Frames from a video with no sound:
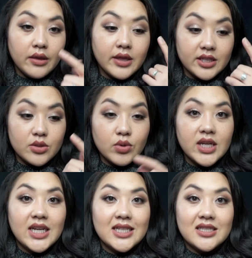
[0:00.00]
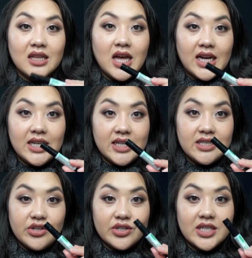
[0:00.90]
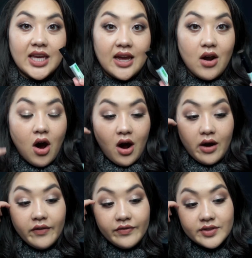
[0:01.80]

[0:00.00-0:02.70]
This one, it's a lot easier to get off.